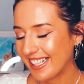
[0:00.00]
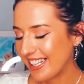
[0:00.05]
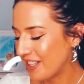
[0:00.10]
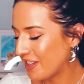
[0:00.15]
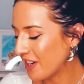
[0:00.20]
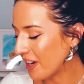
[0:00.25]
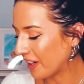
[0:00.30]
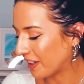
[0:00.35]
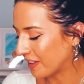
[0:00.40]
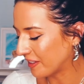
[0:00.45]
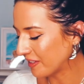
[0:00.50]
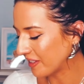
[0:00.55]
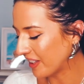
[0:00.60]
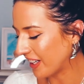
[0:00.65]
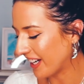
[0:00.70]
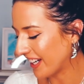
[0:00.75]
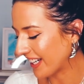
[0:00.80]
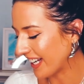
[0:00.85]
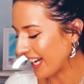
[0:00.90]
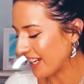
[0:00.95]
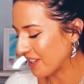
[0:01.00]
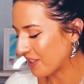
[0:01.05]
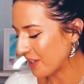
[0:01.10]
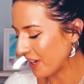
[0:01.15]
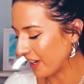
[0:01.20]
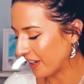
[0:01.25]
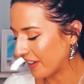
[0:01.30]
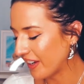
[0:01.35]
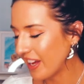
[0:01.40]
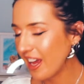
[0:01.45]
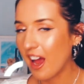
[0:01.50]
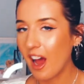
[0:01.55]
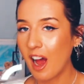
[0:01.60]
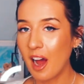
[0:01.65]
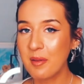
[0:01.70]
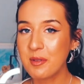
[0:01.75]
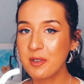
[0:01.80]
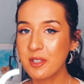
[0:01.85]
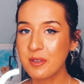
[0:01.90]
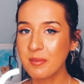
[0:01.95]
No, right, okay, so
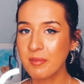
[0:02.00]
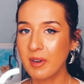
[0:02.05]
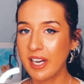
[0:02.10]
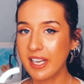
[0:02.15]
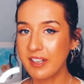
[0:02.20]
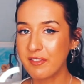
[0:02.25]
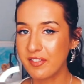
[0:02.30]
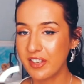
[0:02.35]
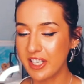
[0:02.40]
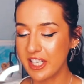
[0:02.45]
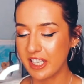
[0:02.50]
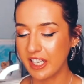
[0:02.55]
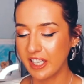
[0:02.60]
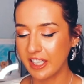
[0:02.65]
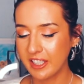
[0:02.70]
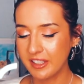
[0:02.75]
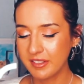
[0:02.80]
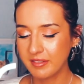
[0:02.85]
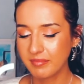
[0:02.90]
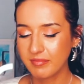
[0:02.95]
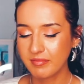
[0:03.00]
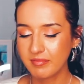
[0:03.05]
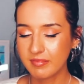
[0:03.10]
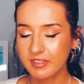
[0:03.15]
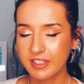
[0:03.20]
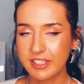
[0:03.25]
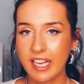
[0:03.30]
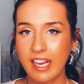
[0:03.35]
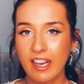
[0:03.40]
I'm doing my video. Say